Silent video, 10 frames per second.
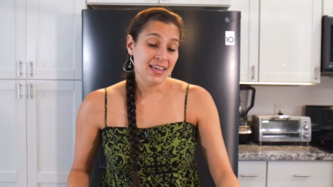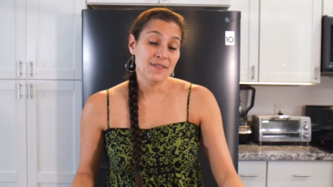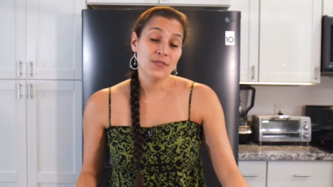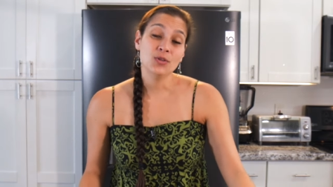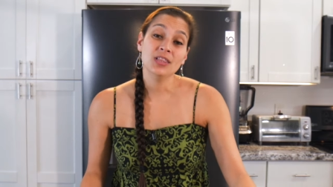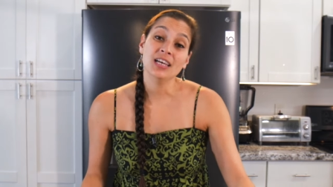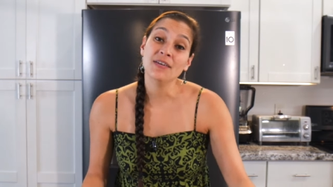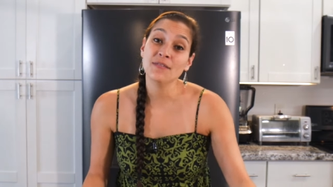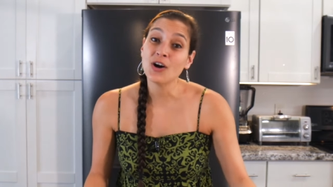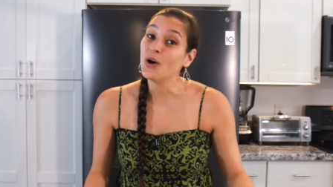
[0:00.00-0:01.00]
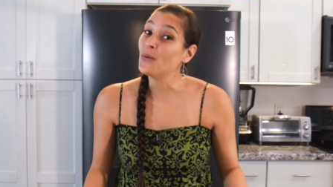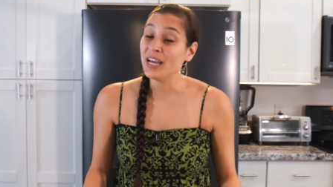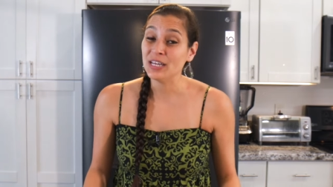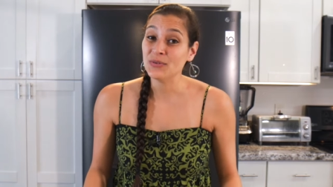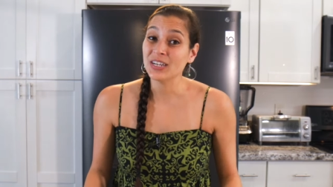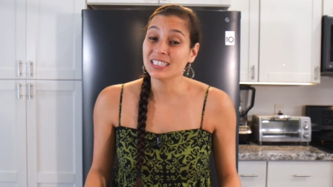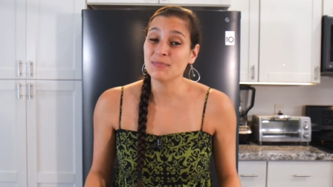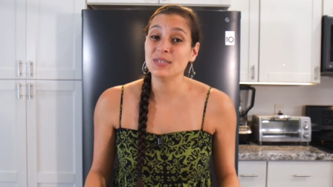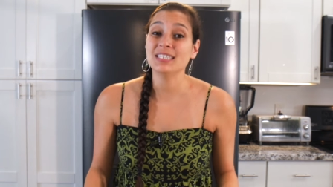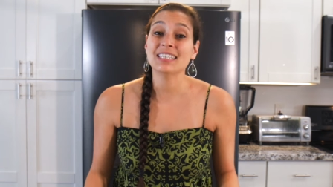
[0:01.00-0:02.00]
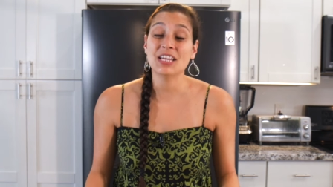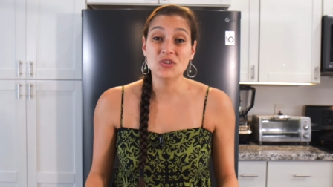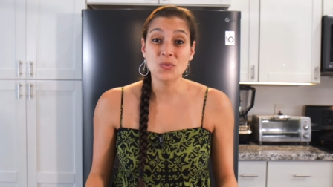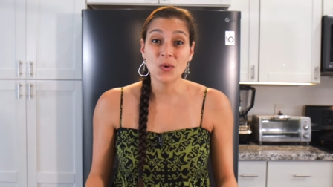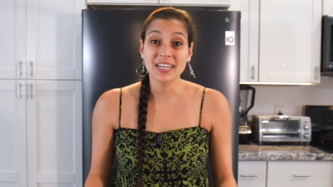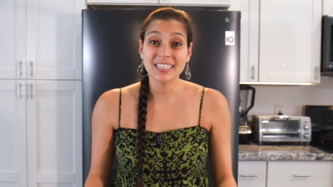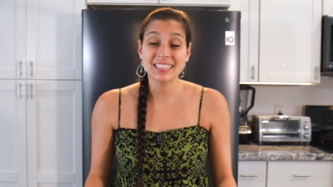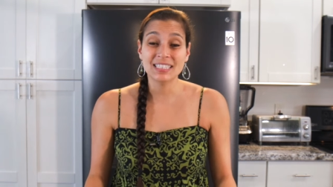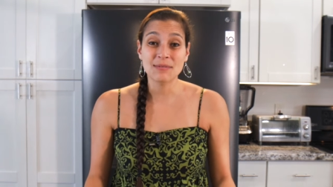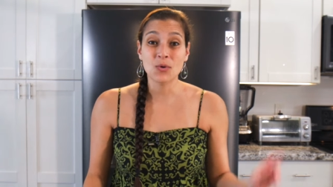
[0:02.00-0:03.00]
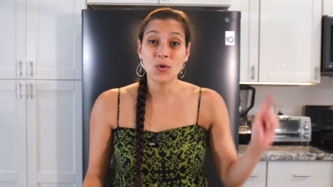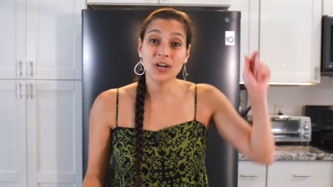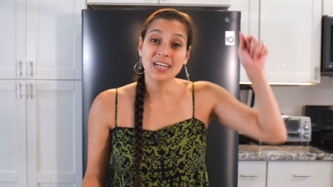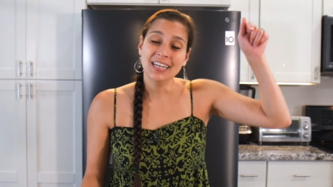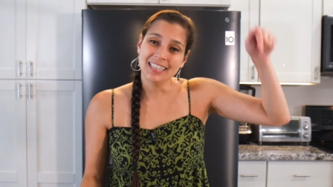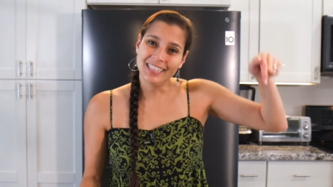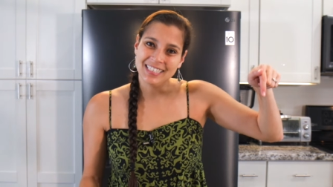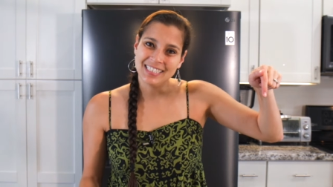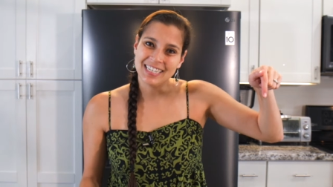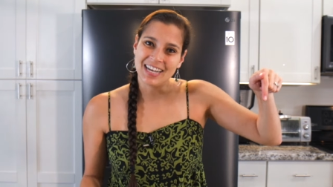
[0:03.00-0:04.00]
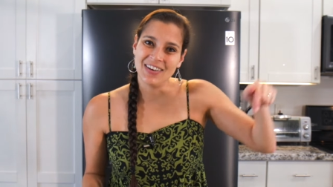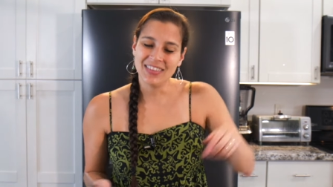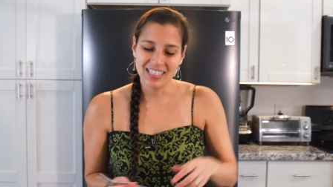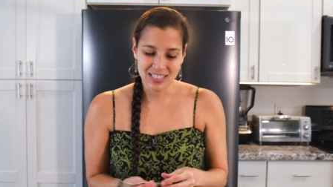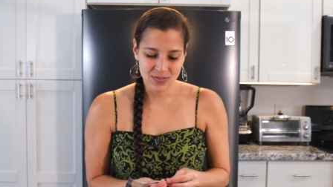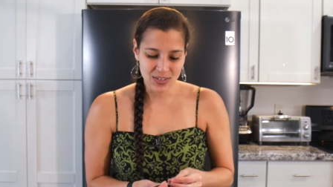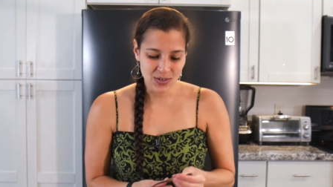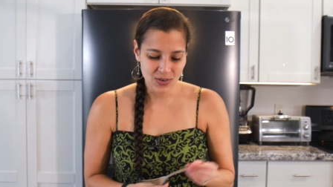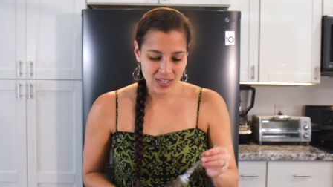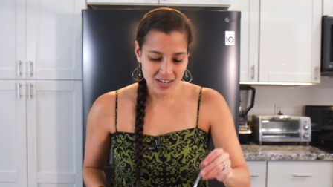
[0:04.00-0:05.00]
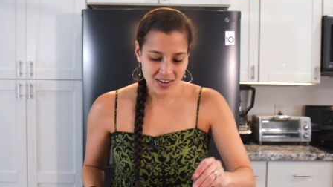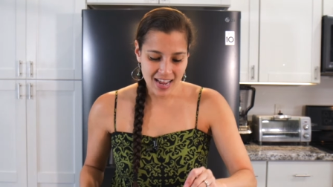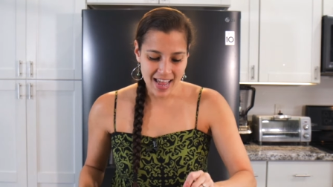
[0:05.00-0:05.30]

If you love Hawaiian recipes and you wanna see more, then check out this video here.